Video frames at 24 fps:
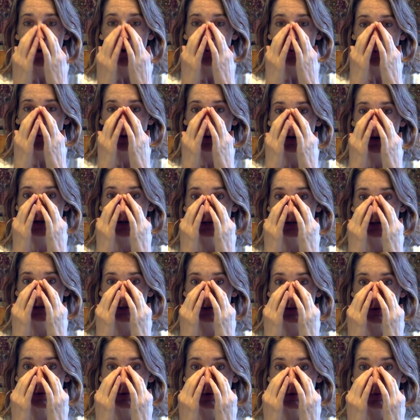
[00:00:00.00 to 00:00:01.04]
Working to
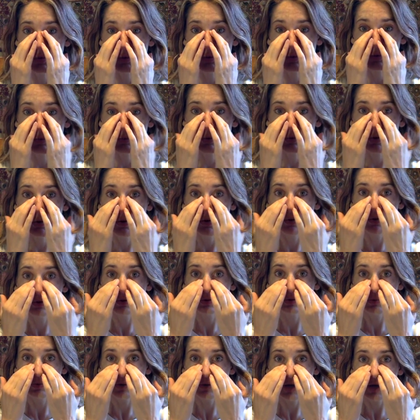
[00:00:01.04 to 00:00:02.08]
your orbital
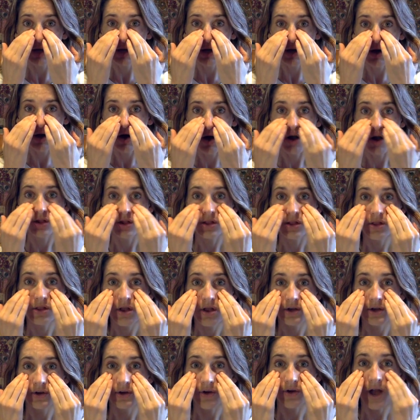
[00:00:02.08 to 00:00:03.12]
bones, working all
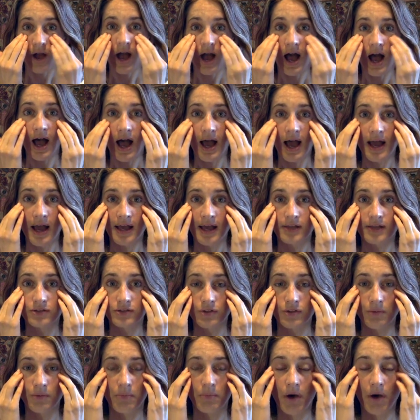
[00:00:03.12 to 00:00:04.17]
along your eyes,
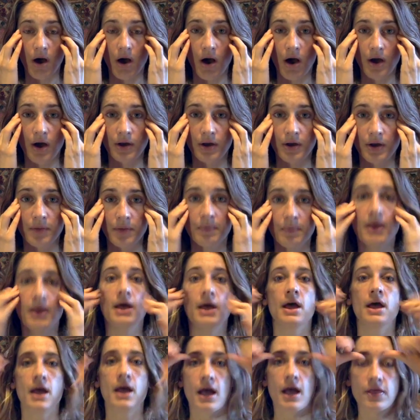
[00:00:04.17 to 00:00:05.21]
on the bottom,
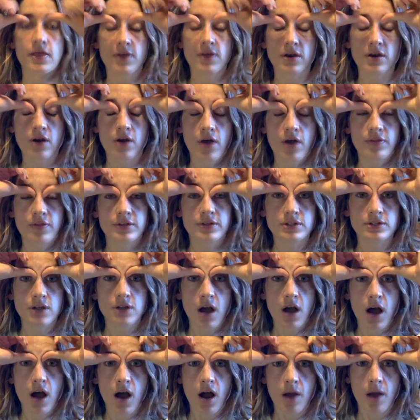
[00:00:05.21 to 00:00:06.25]
and then on the
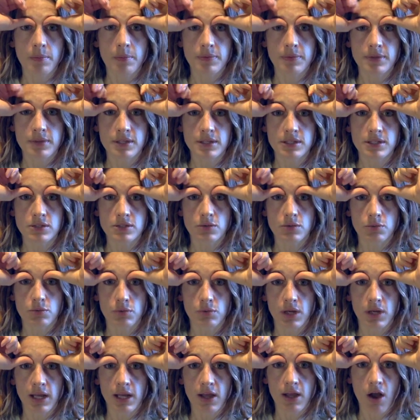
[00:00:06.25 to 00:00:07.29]
top. This is a
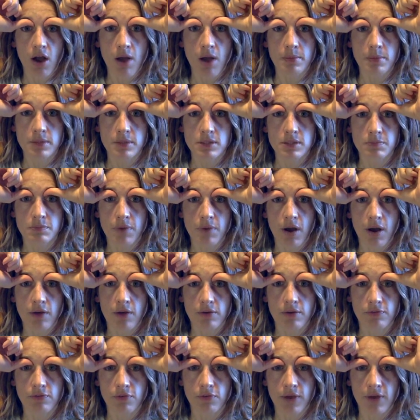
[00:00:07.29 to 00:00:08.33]
really common
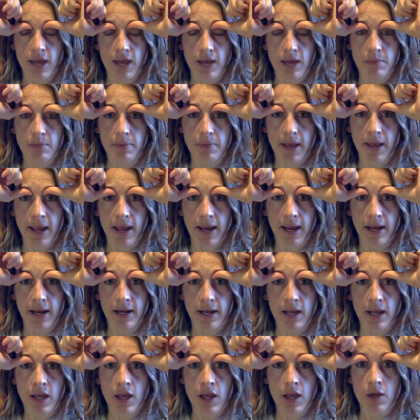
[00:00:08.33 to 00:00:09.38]
spot for head pain.
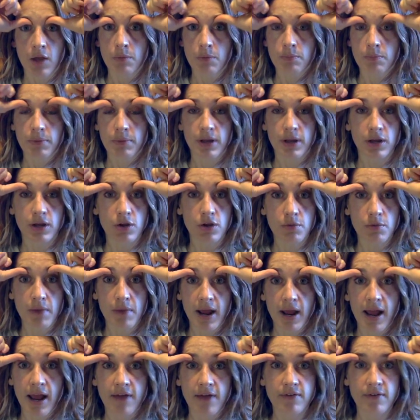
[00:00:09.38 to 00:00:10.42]
But you
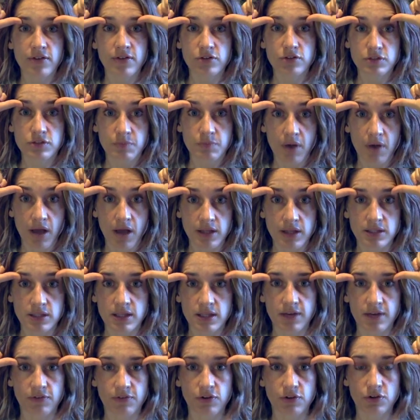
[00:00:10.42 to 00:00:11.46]
might have other spots,
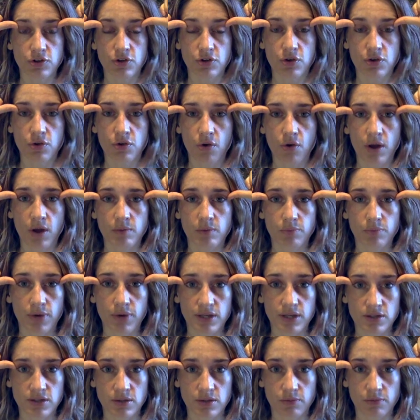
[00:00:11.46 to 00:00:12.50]
and if you do, go ahead and
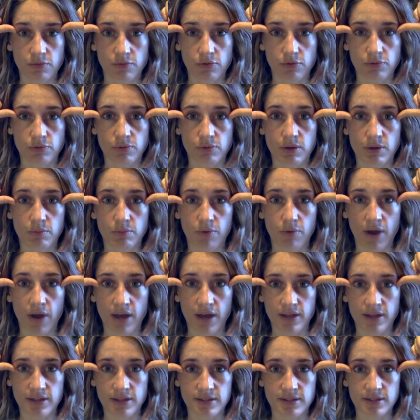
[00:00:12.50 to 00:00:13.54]
press on them for 3
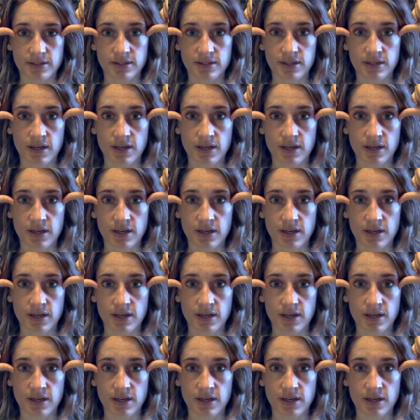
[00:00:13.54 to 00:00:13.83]
breaths.